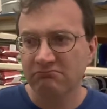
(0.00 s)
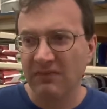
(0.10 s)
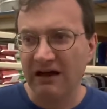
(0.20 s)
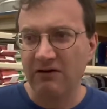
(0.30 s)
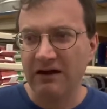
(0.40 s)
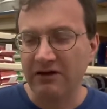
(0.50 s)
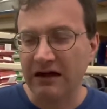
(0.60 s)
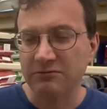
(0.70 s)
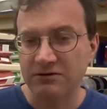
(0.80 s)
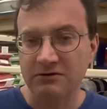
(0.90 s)
I don't have a
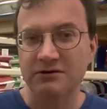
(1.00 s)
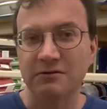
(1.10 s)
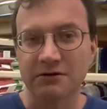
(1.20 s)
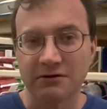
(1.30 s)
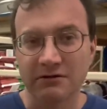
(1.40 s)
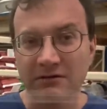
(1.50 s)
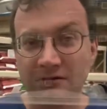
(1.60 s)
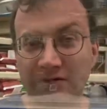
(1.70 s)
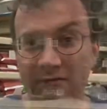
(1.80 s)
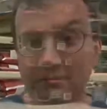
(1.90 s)
hamster or gerbil. Oh, they